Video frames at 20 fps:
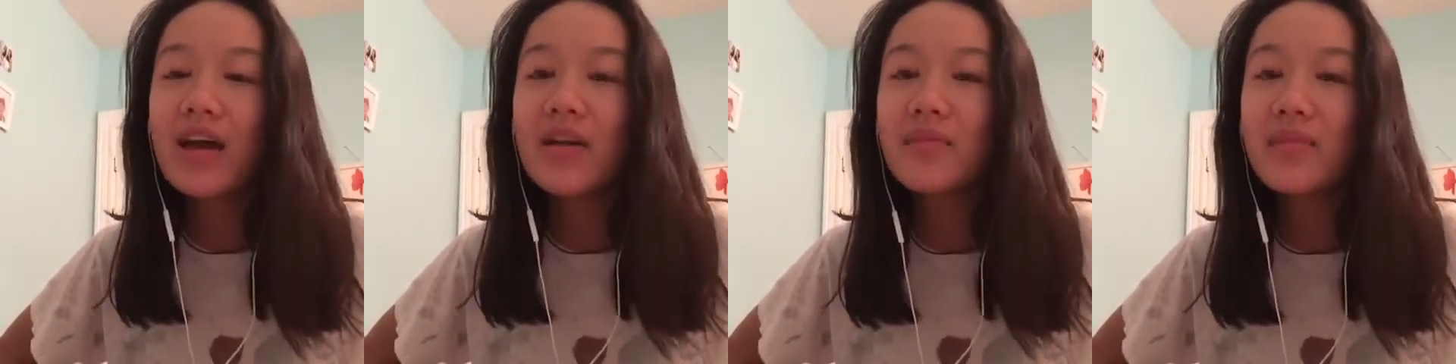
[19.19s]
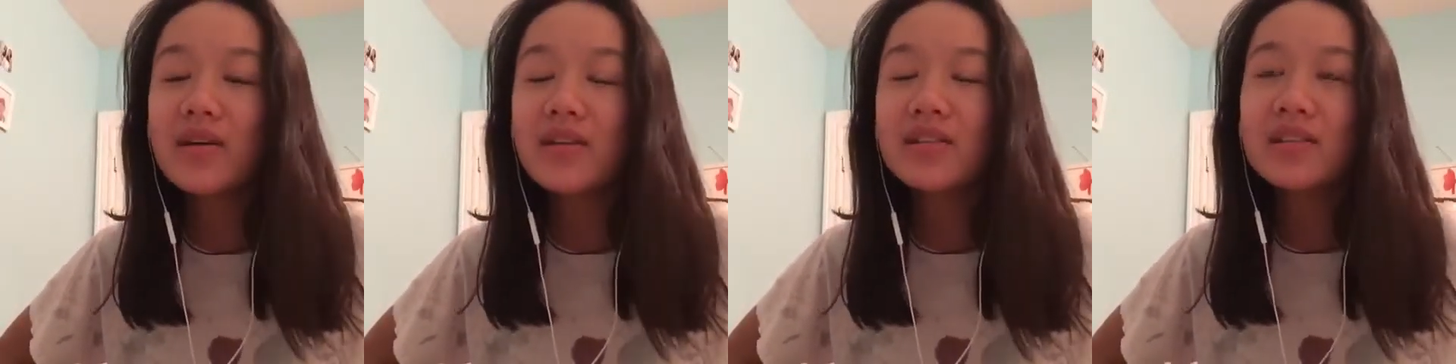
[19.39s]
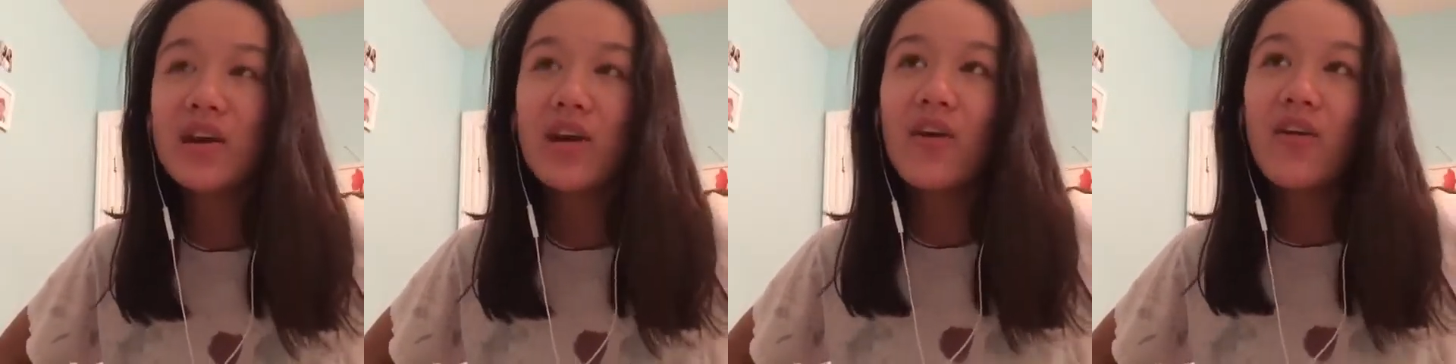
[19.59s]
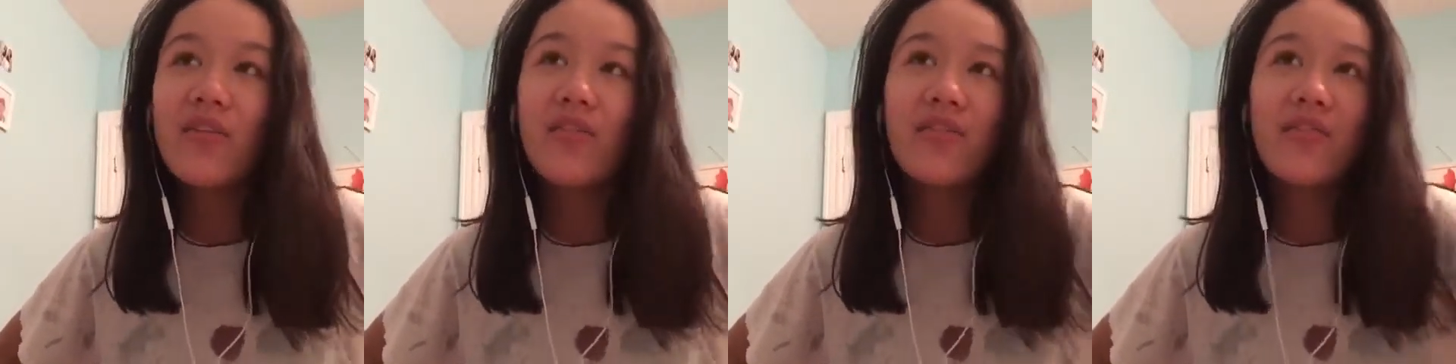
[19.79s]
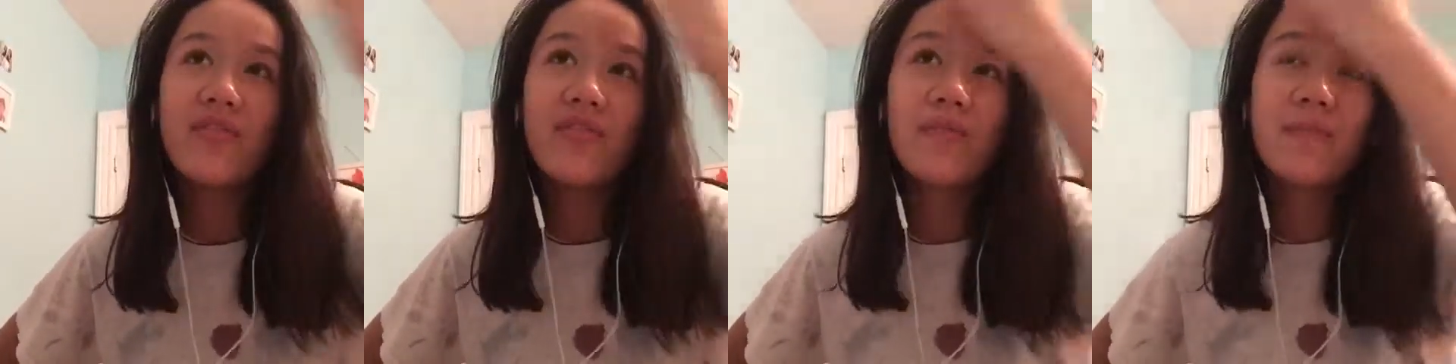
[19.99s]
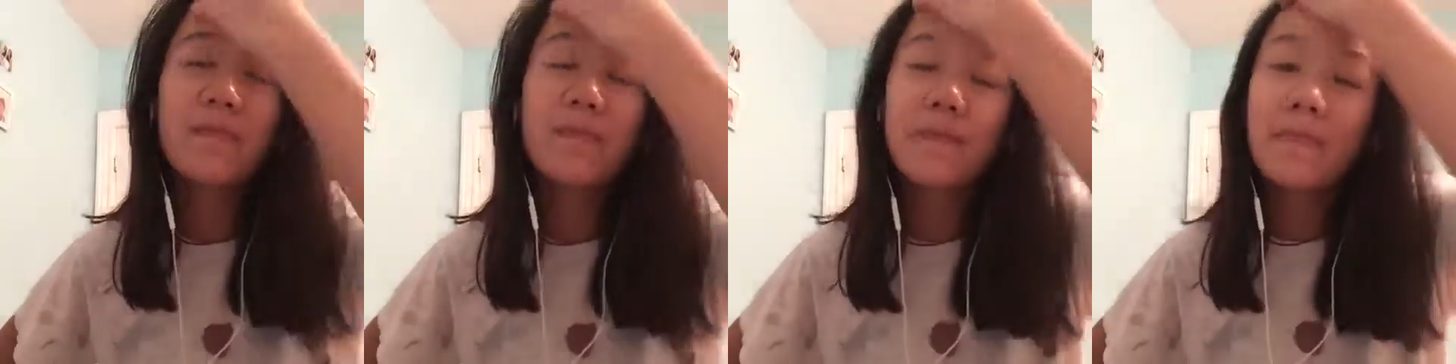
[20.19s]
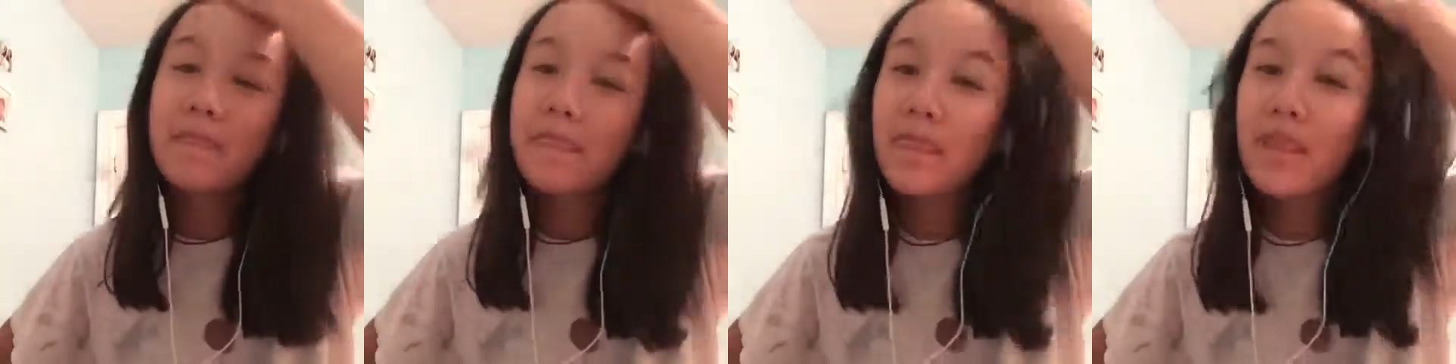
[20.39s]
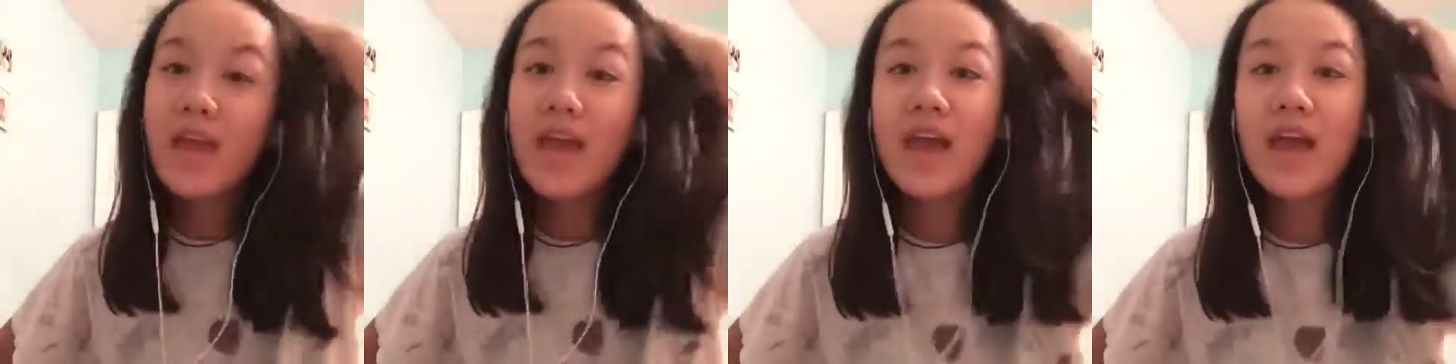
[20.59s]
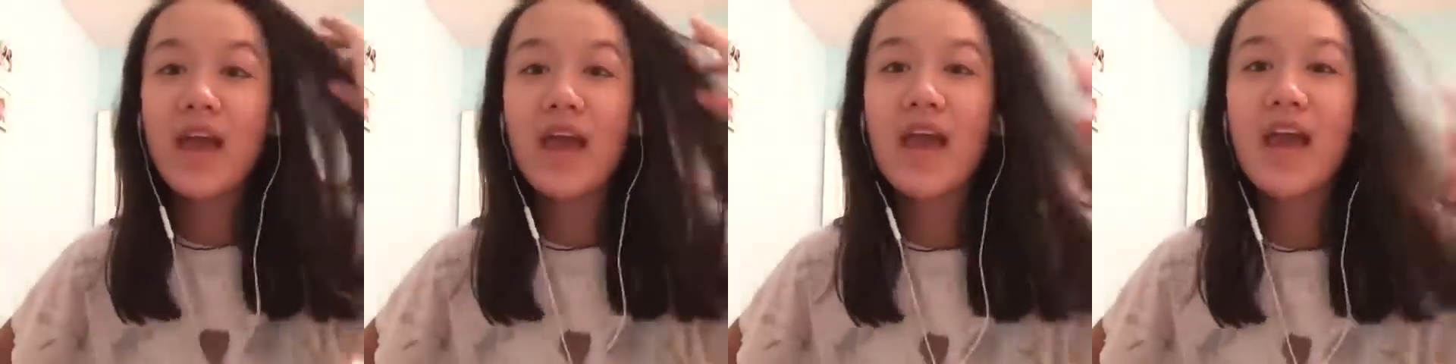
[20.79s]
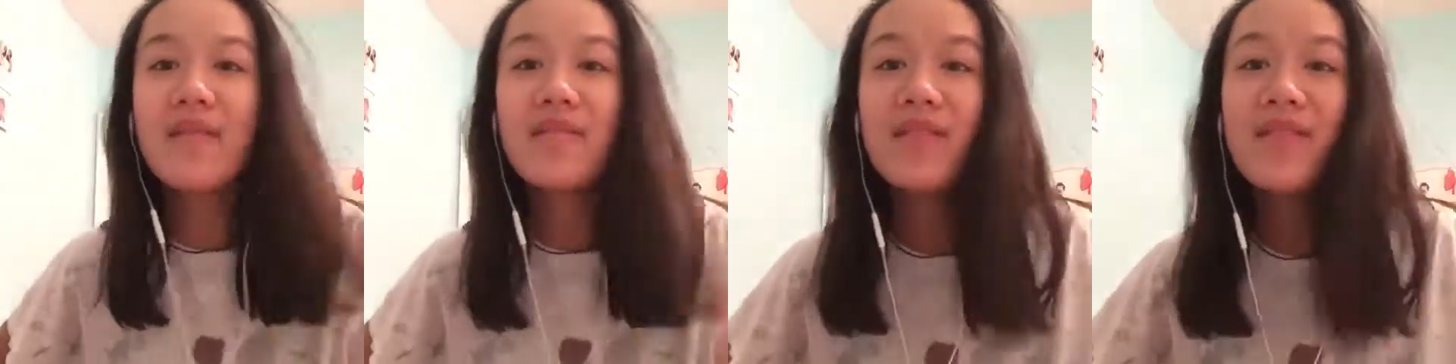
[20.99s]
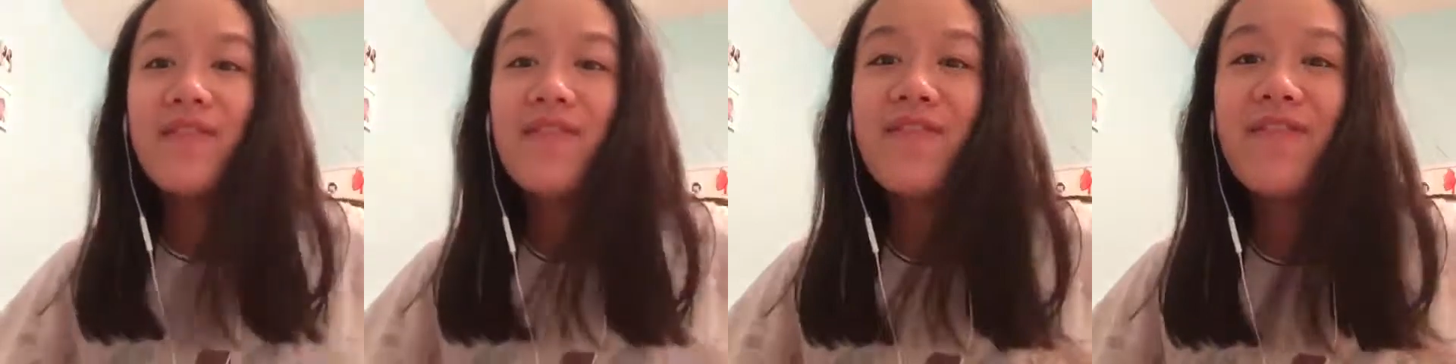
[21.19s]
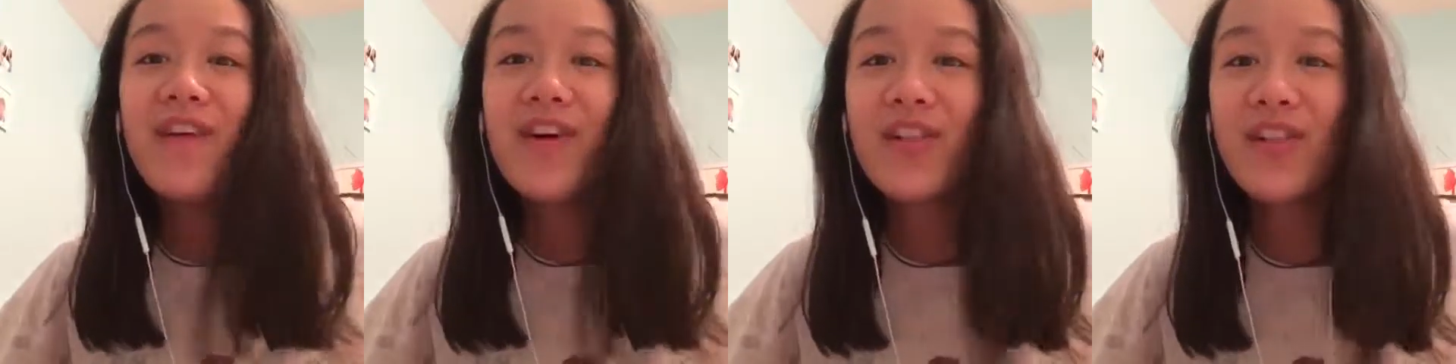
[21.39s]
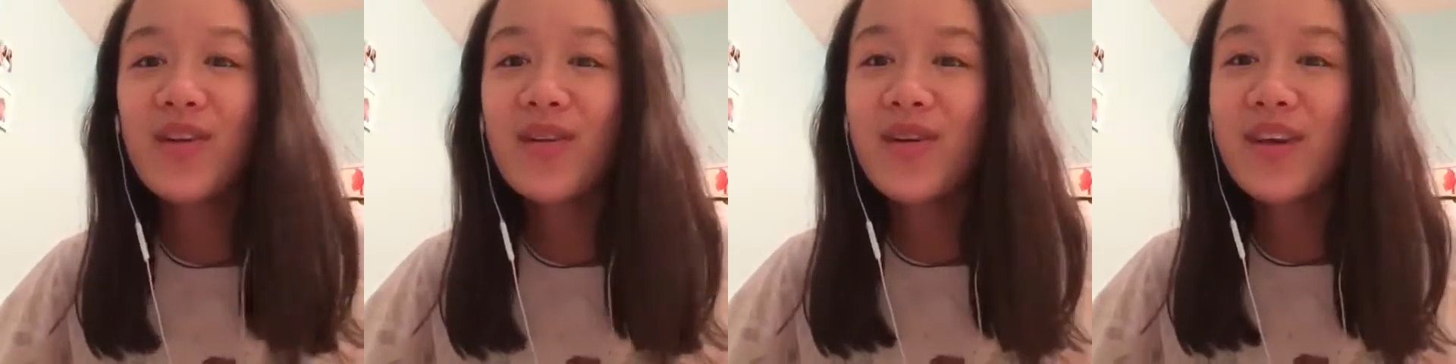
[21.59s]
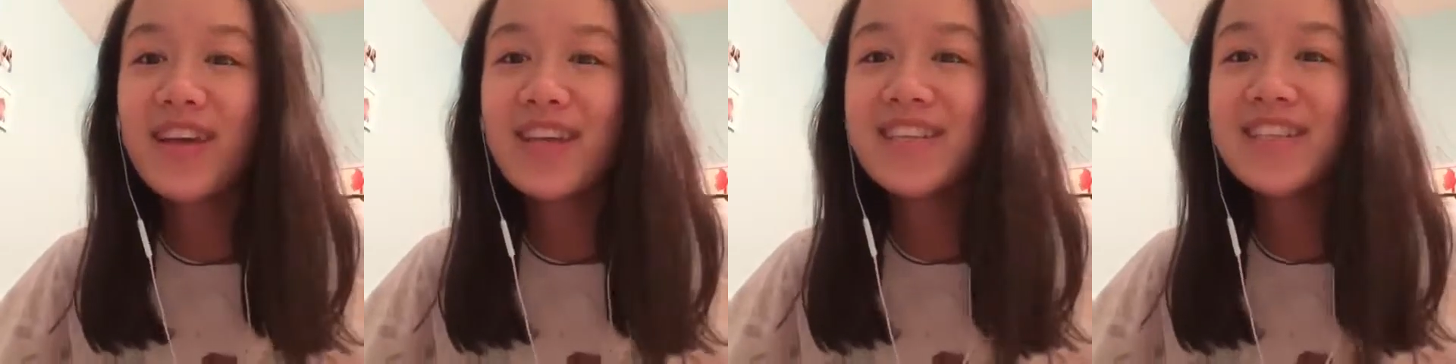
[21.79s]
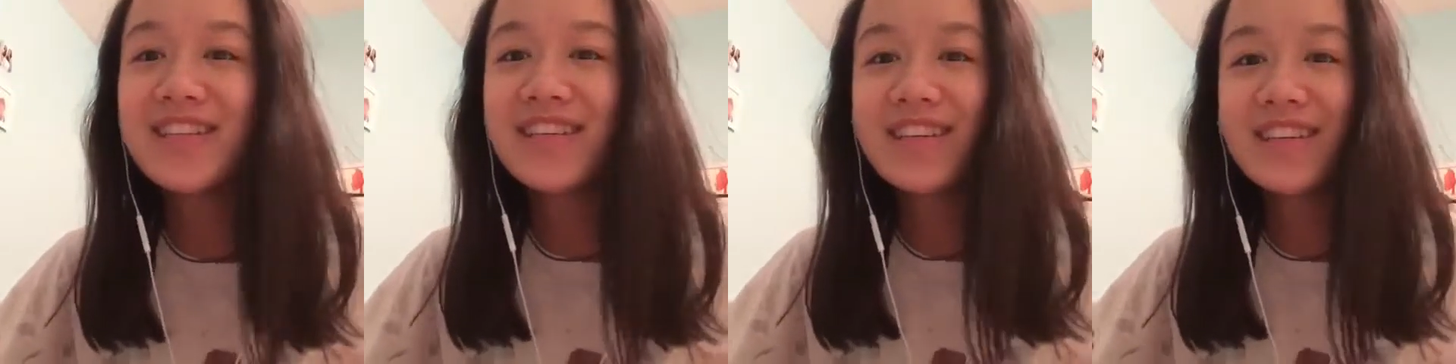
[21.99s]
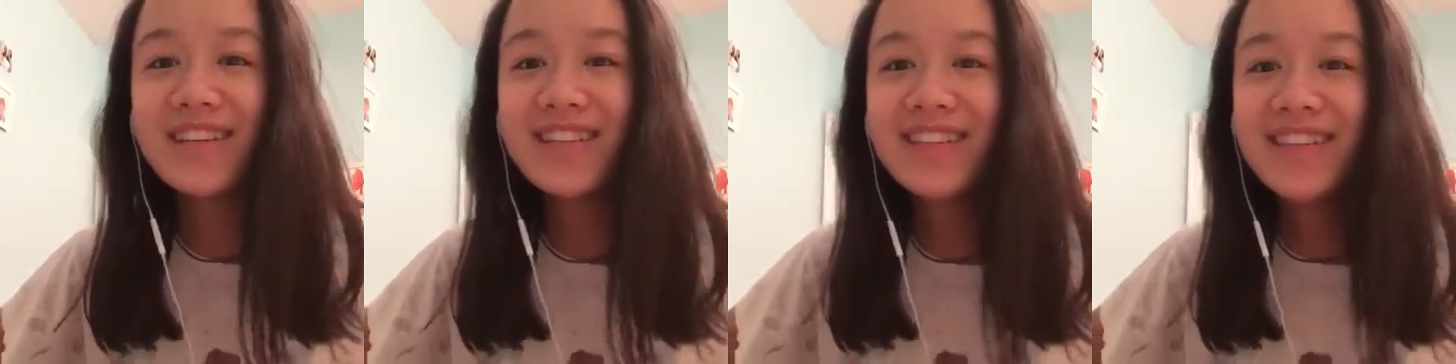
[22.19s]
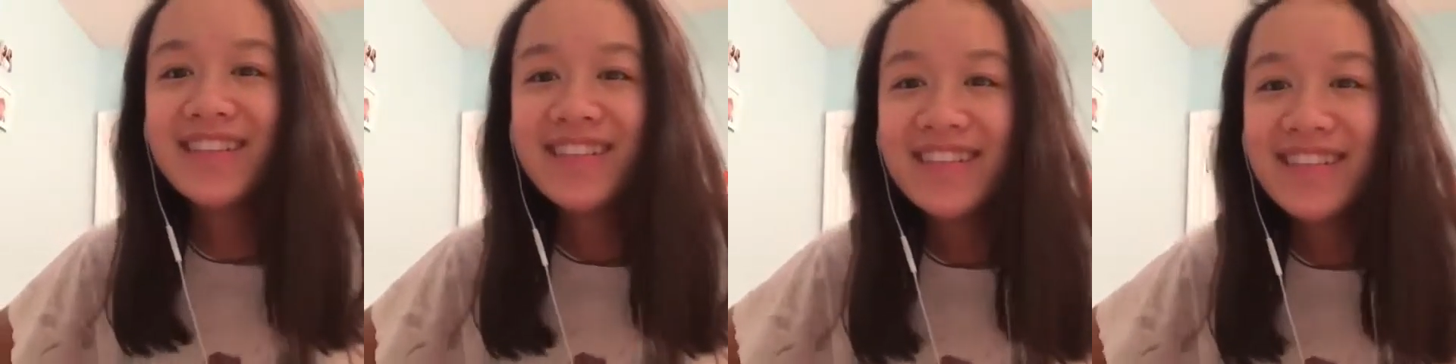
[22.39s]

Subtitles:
myself, am a fellow Asian.